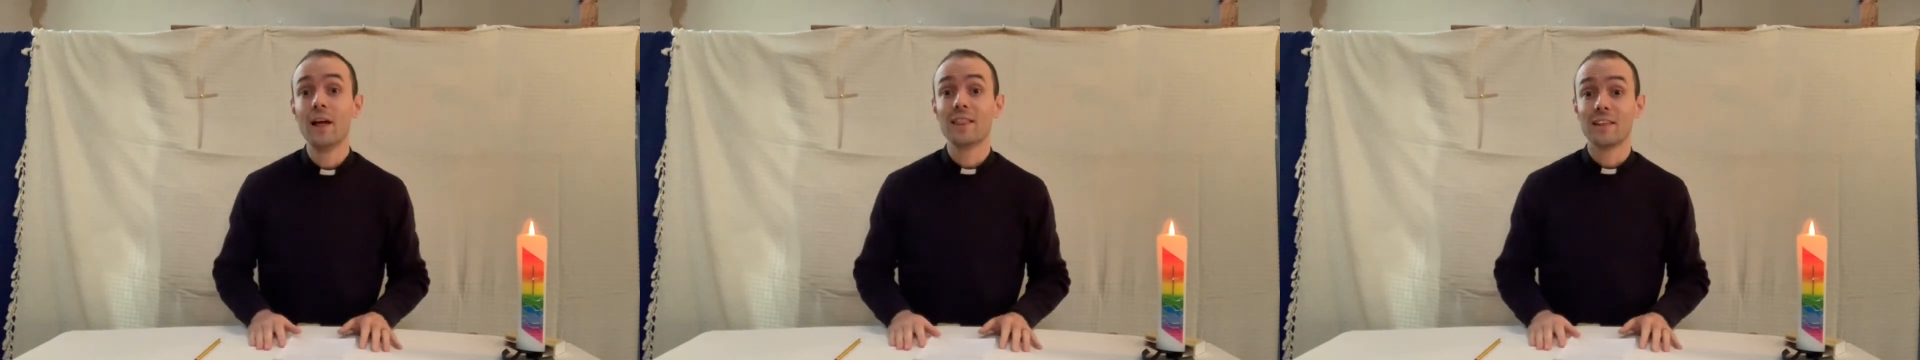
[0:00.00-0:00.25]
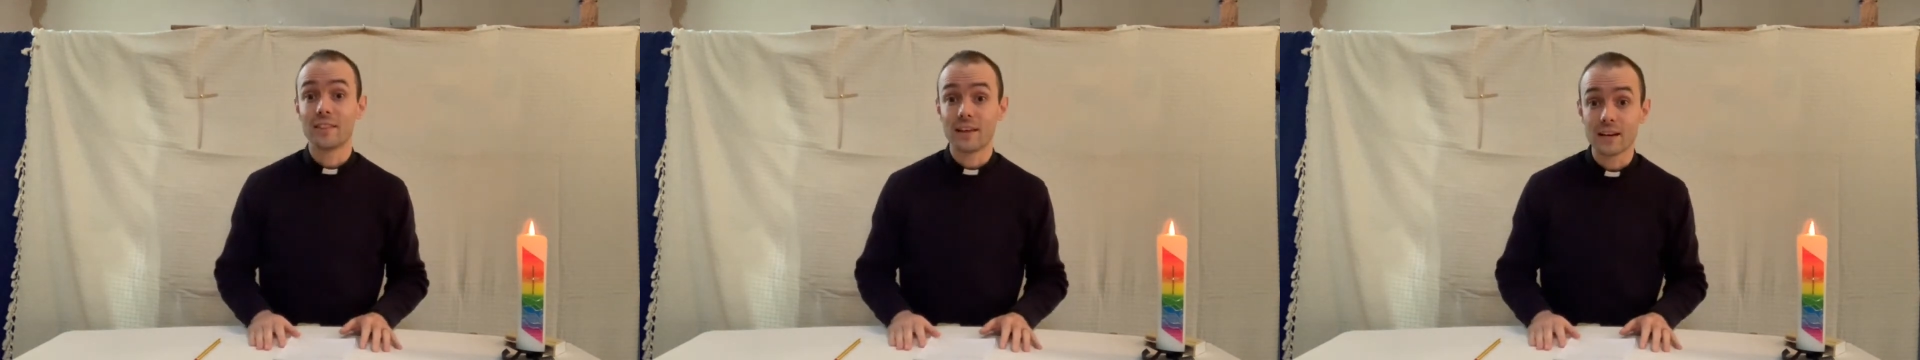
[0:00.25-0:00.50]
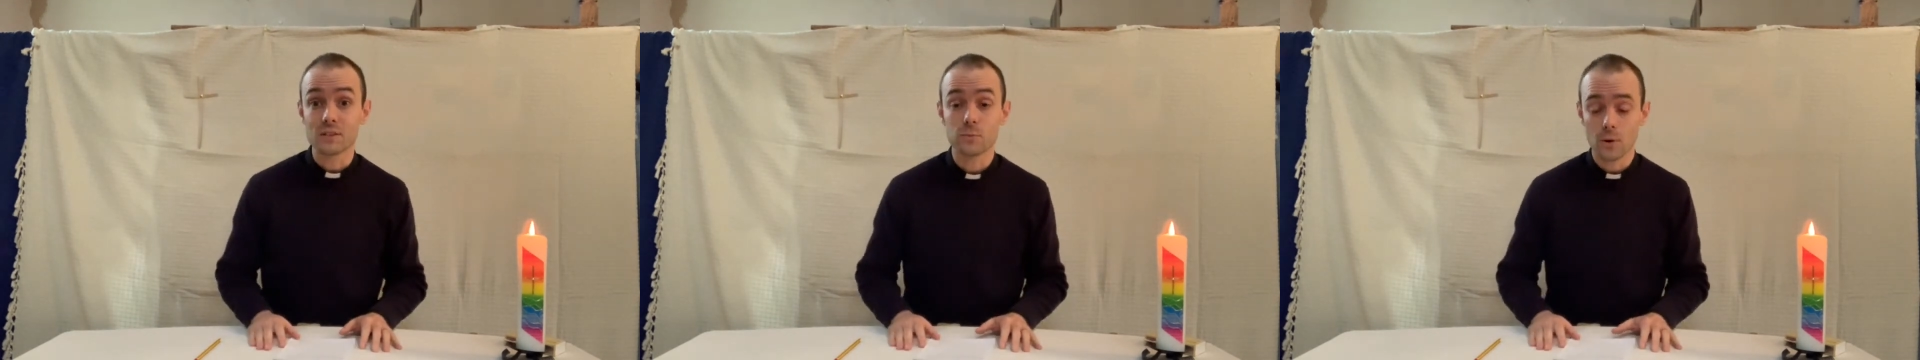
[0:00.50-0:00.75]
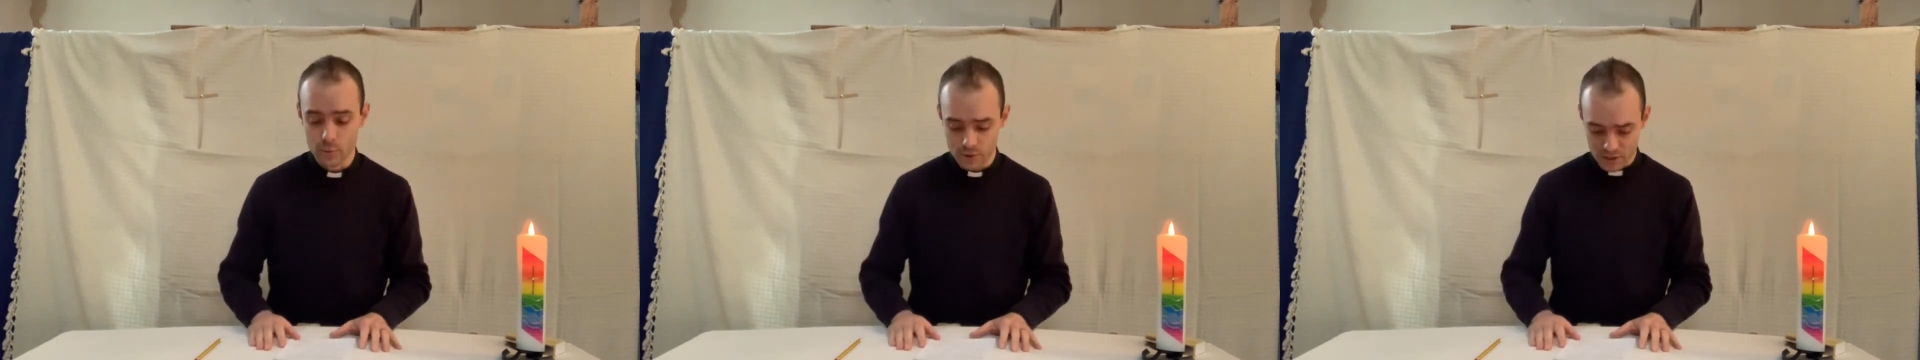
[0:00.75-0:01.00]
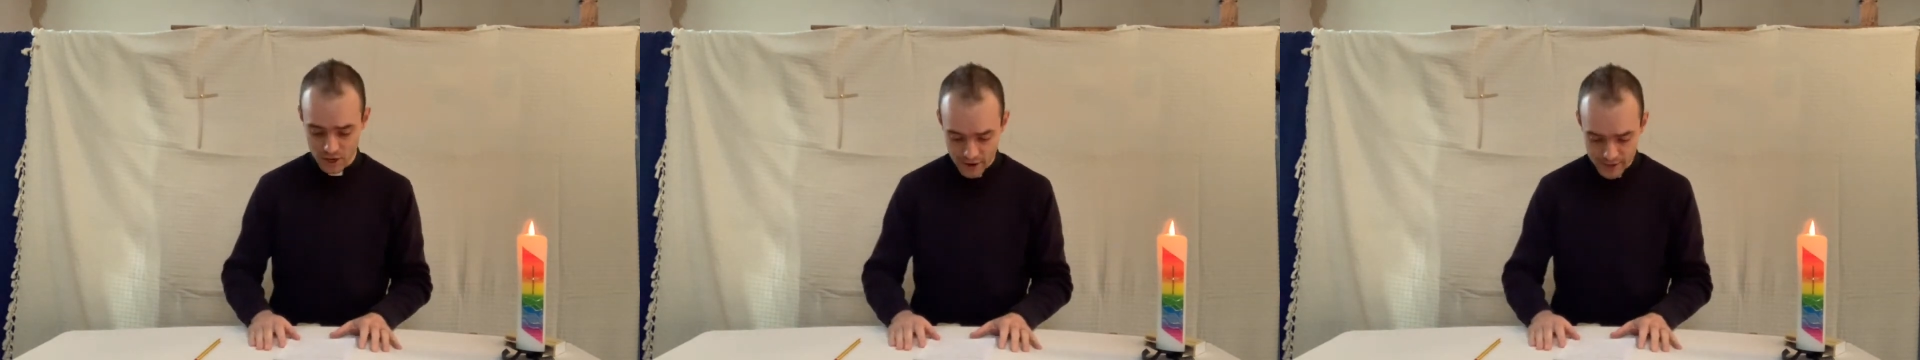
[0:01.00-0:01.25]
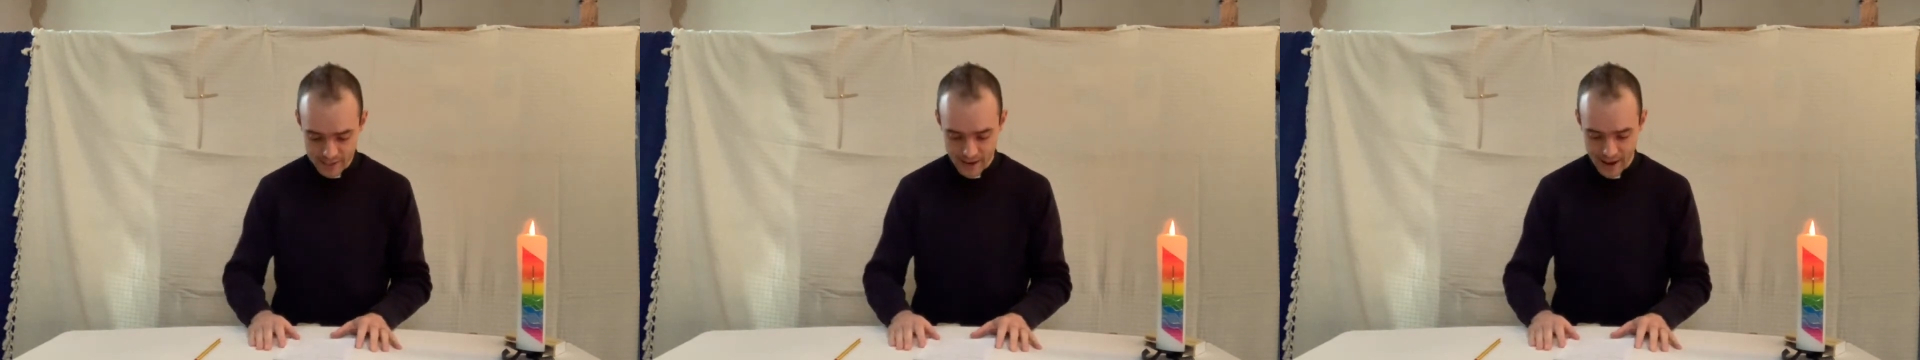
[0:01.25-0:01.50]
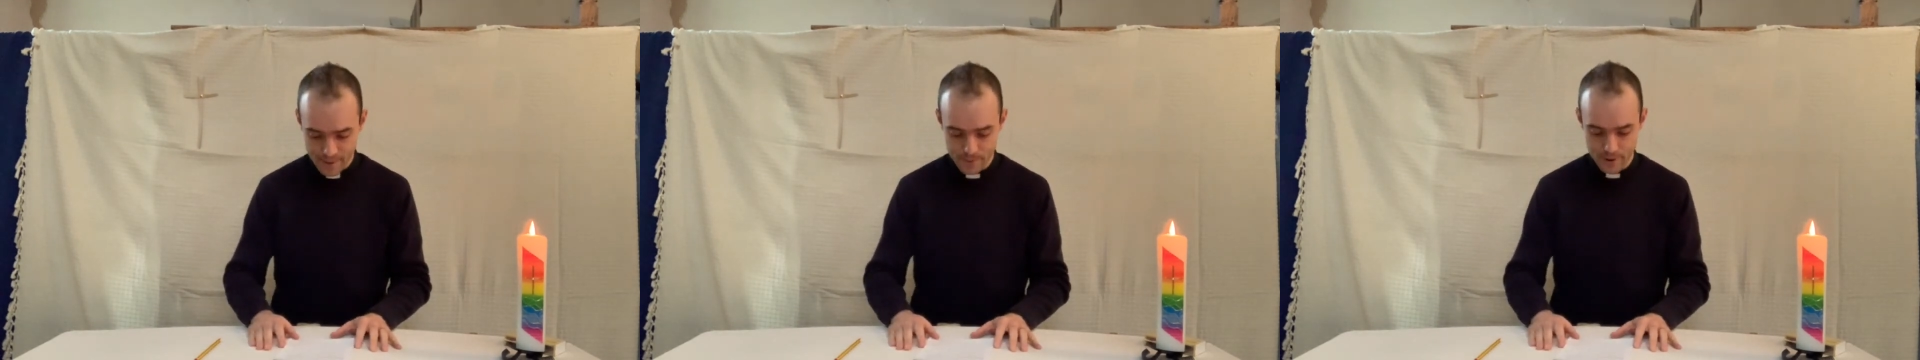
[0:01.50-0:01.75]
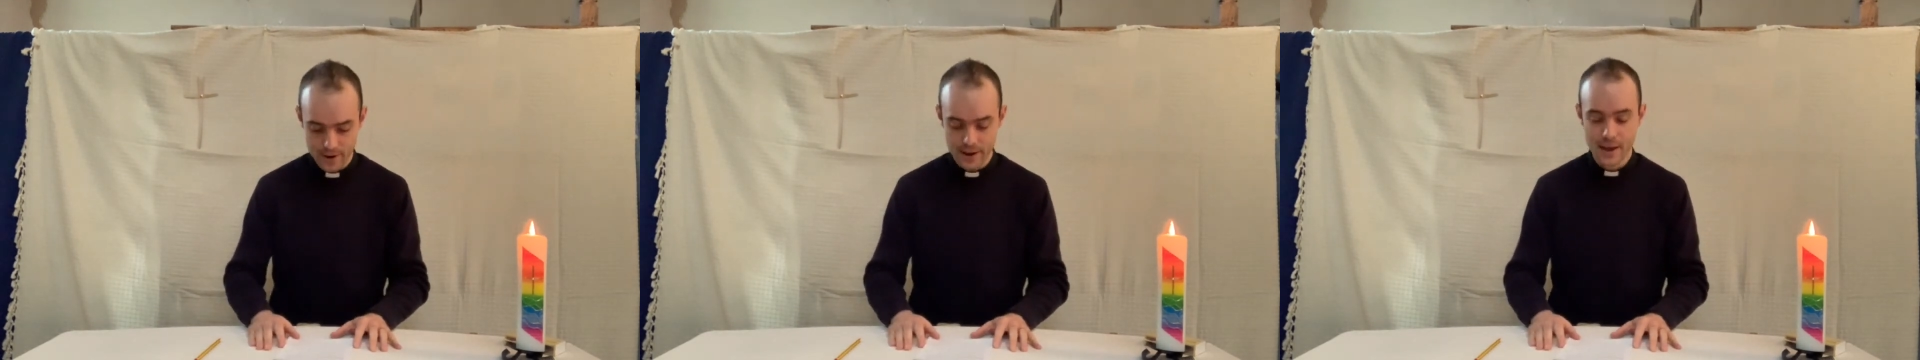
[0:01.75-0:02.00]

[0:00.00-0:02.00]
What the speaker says: that that's what was going to happen.